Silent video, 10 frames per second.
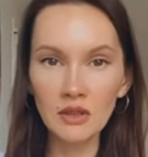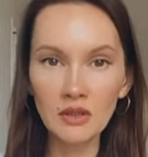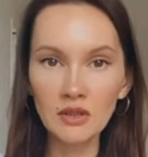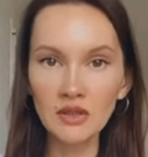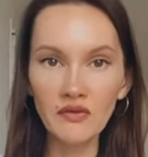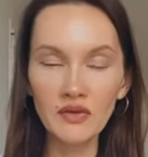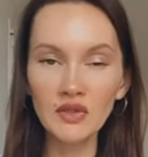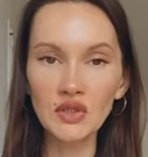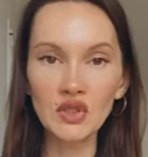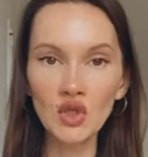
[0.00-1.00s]
The
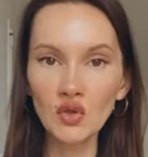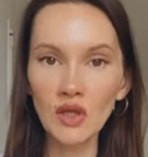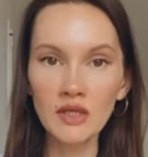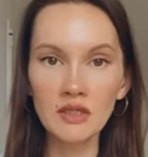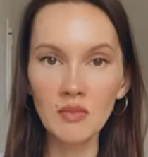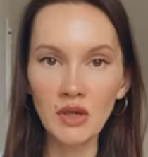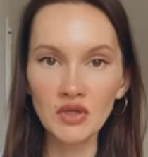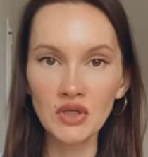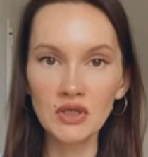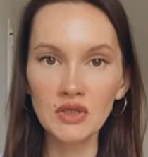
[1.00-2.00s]
difference is not as
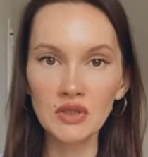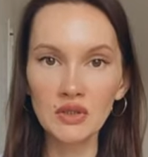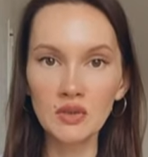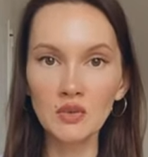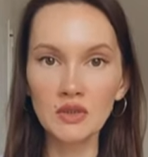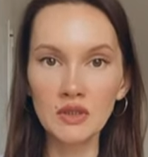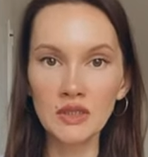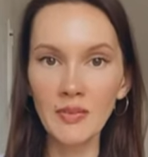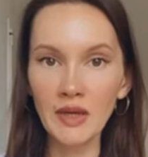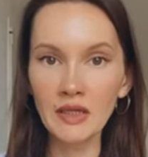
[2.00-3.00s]
much as you would
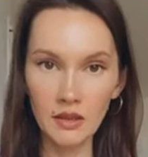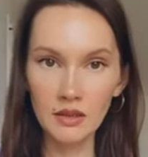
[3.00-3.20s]
expect.